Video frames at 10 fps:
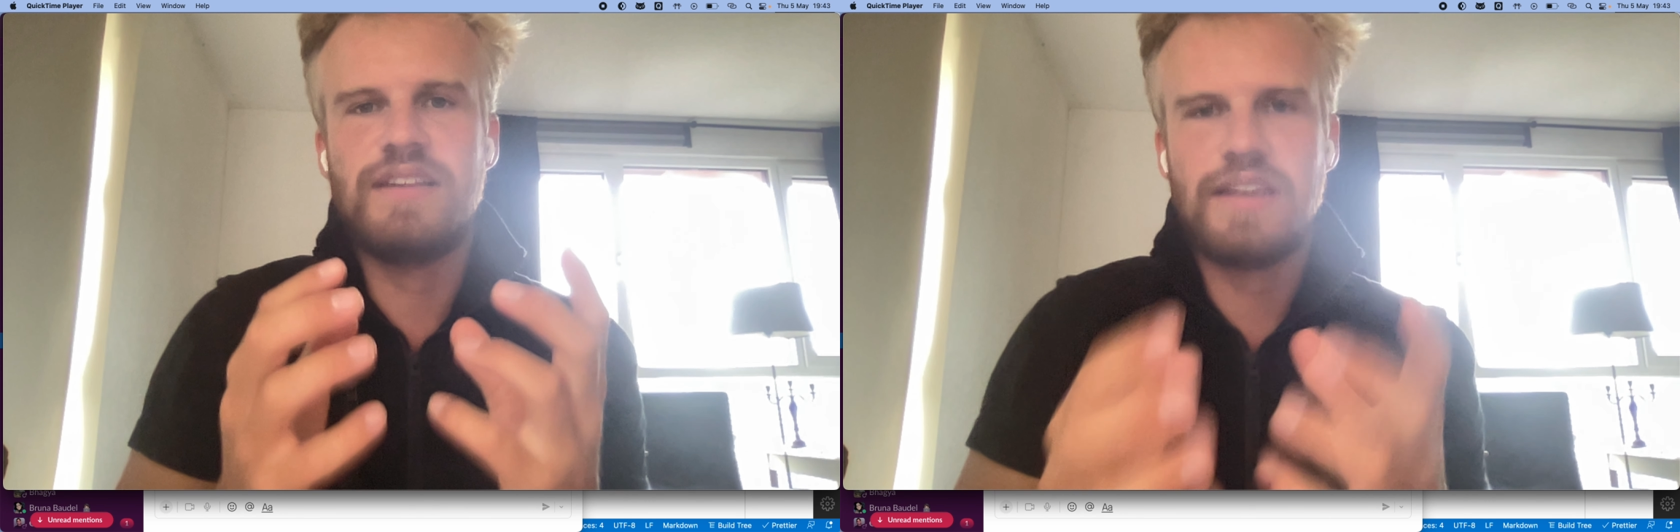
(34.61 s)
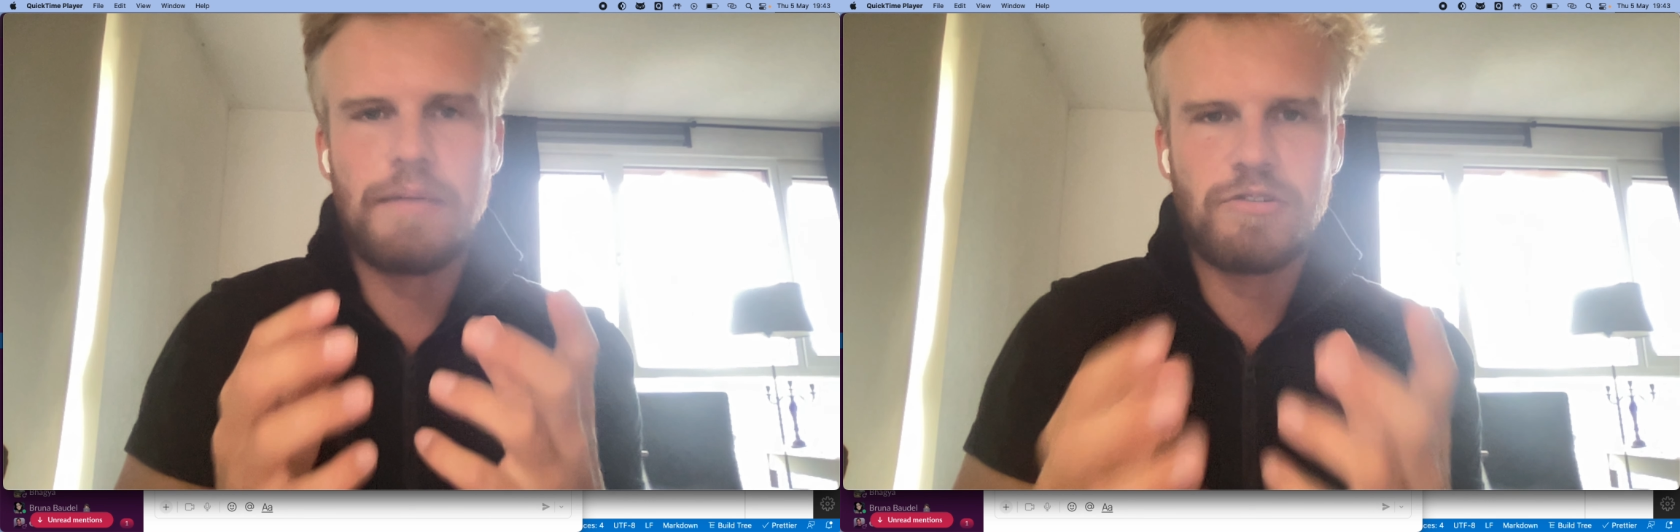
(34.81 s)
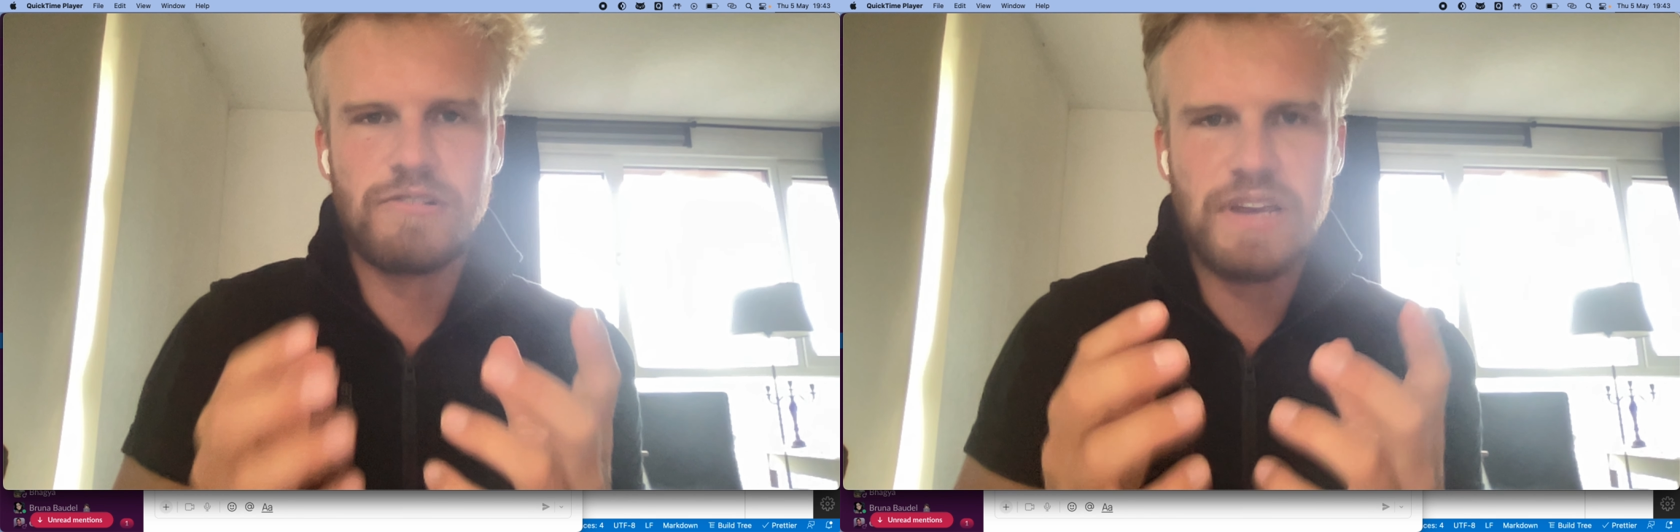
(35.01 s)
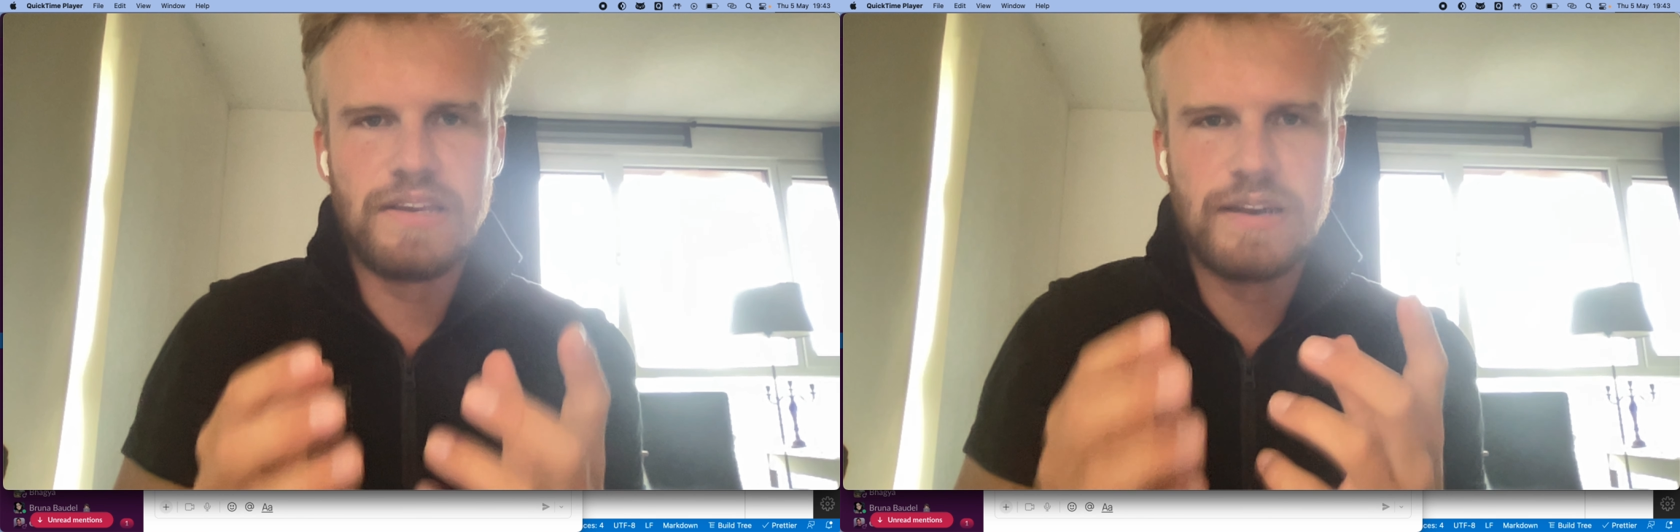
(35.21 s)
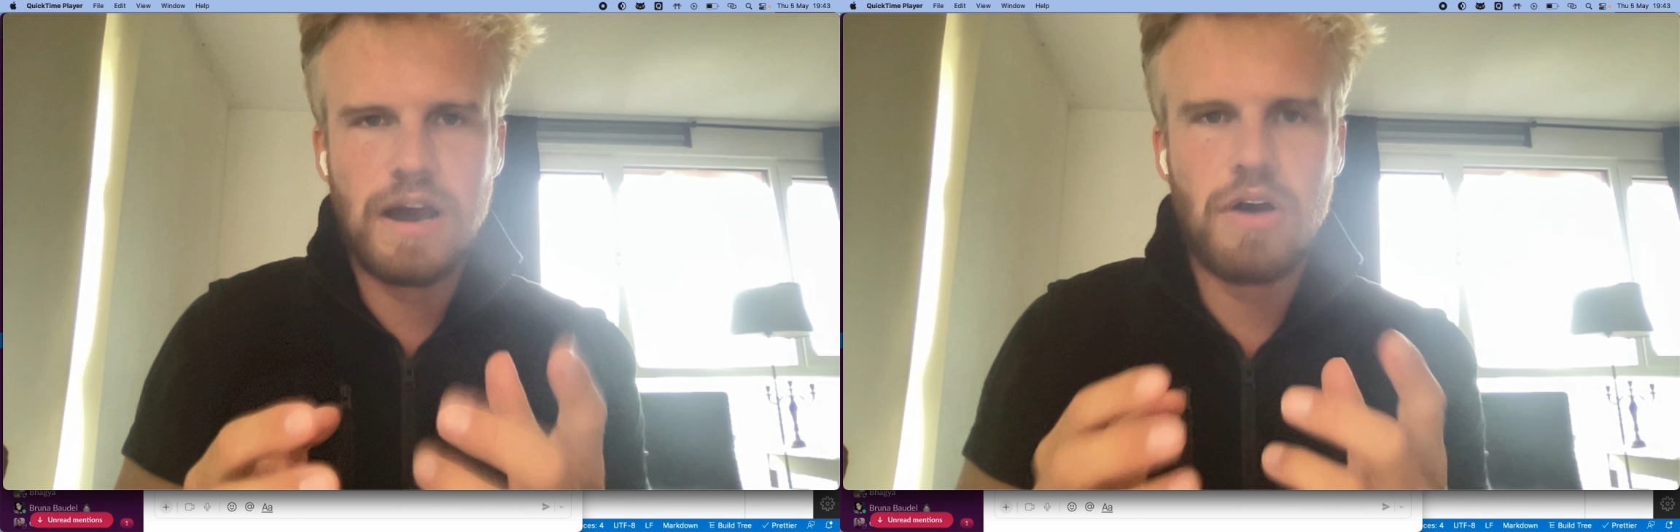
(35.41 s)
that I'm
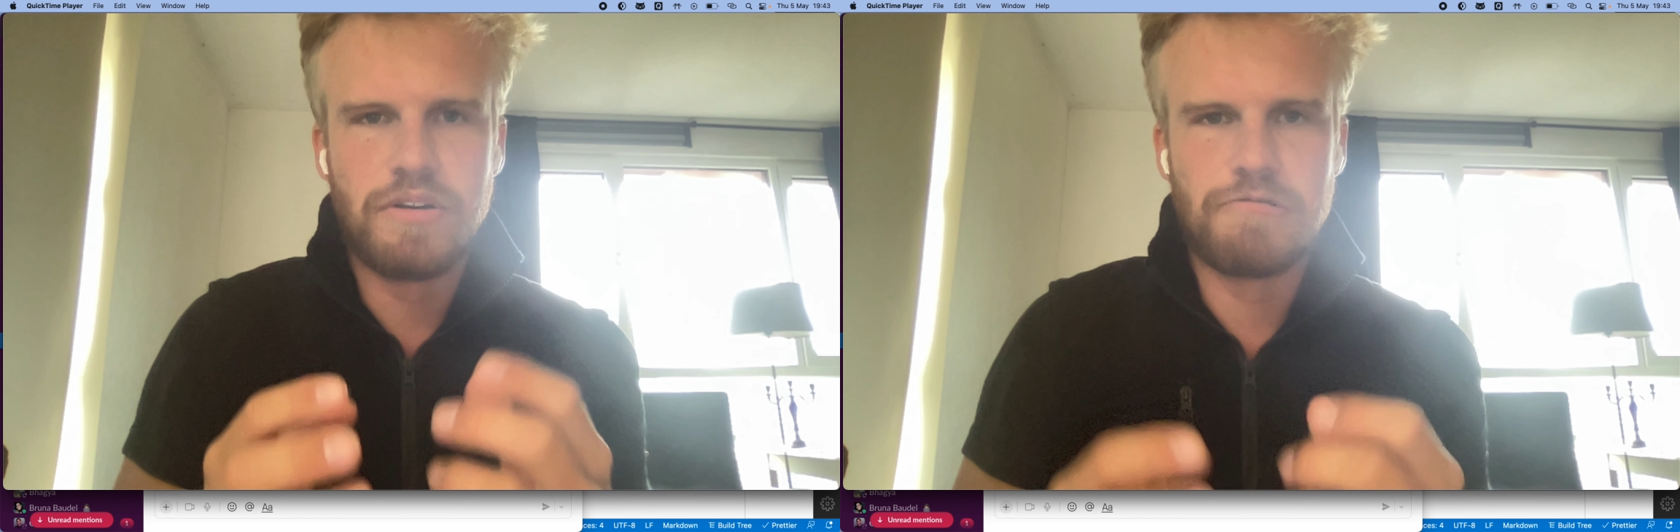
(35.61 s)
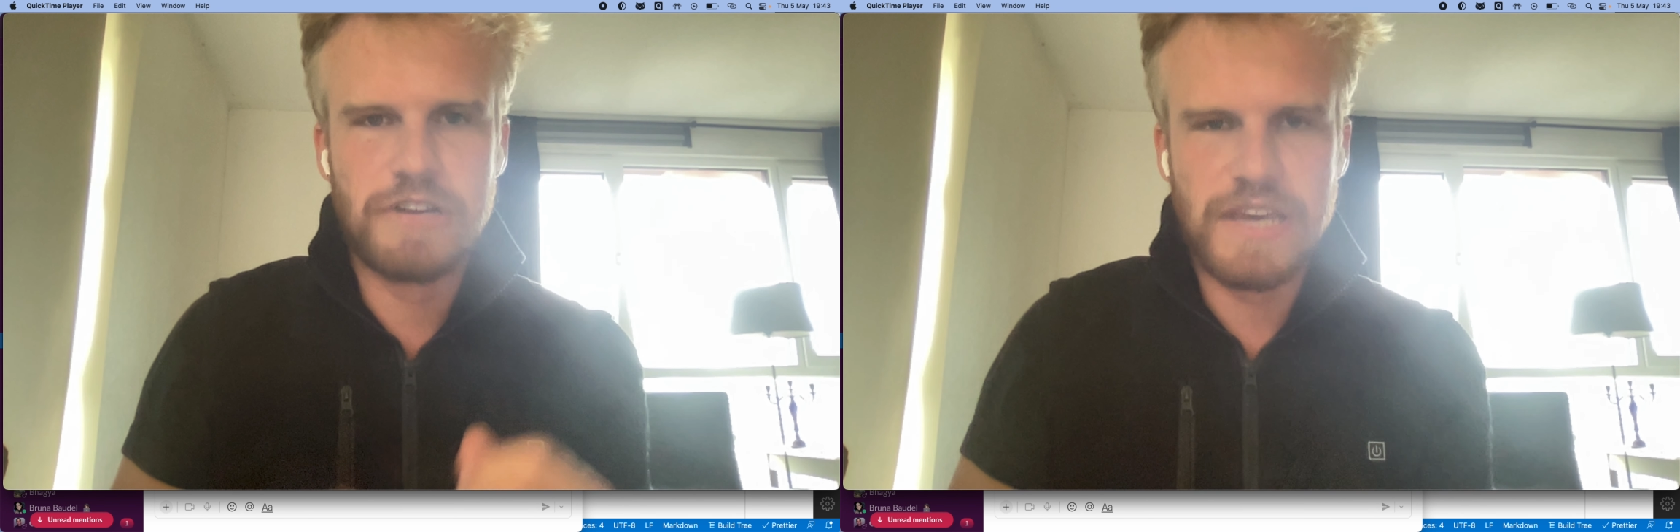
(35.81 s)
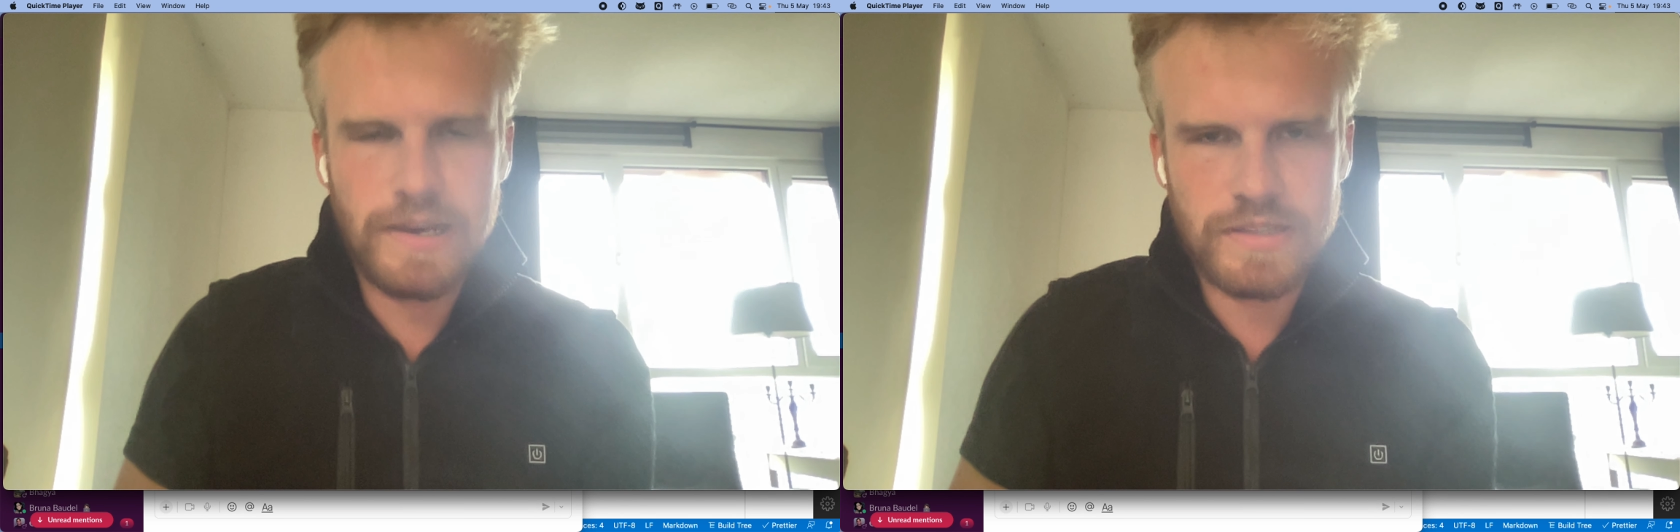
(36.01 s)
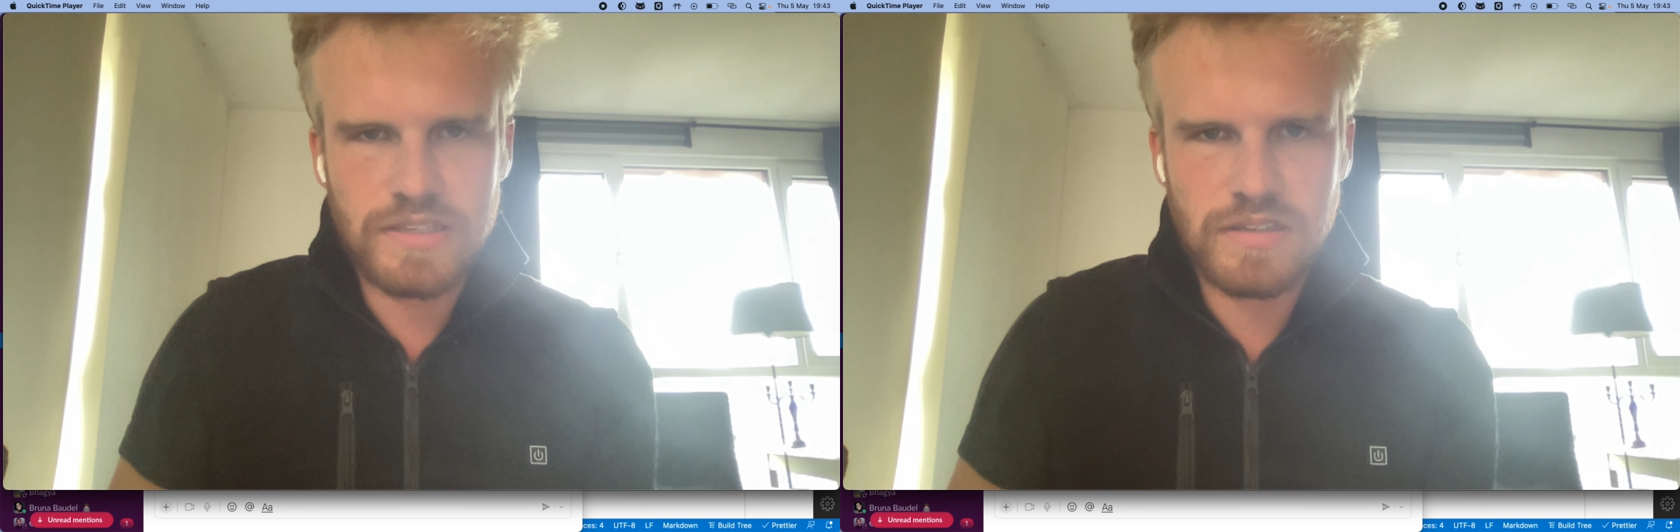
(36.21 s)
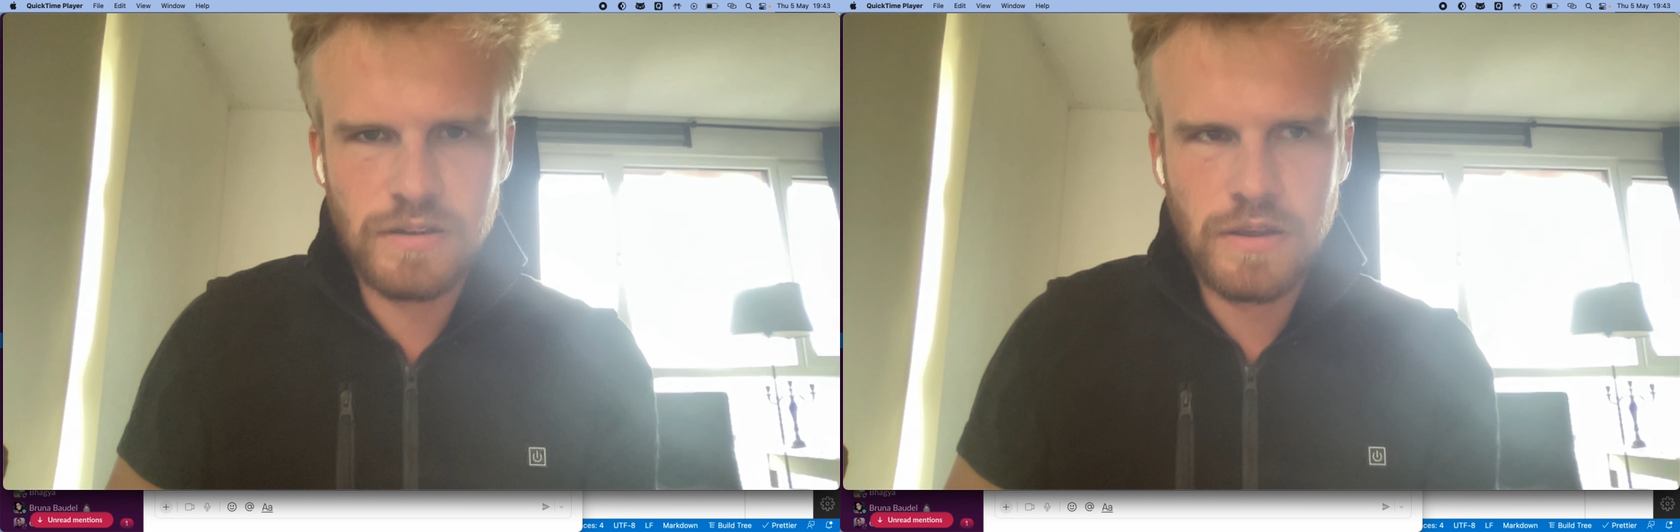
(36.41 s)
creating now in React.